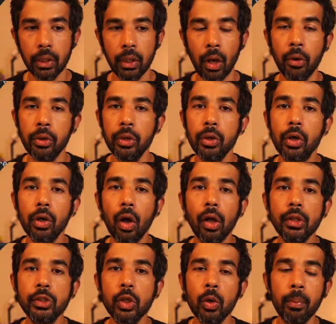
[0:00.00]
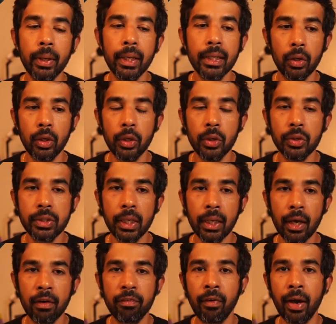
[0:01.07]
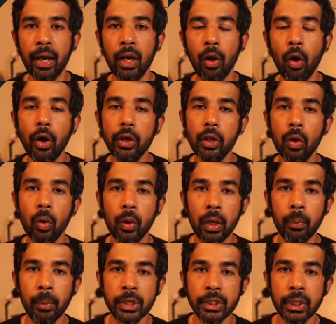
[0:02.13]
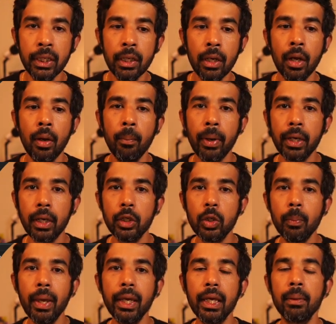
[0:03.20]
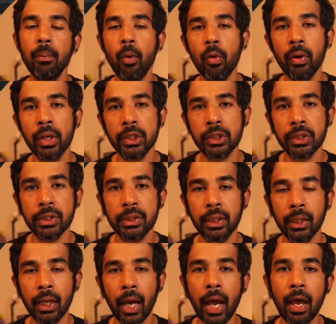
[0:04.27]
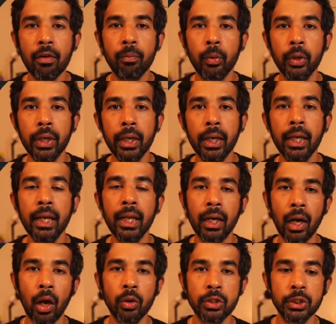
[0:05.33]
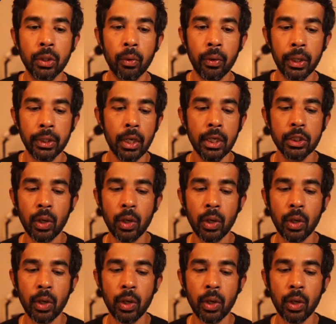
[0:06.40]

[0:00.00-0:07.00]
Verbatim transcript: Now you could also be using a file on your local machine, but to make it more interesting, I have put it in a cloud storage.